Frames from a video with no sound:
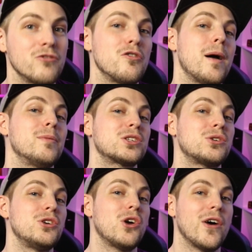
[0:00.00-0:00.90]
Remember to
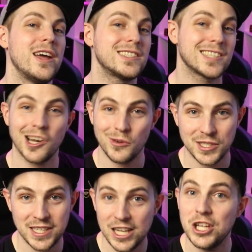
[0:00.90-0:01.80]
call your hits, and I'll
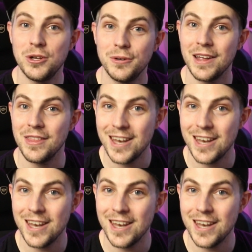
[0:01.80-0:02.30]
see you in the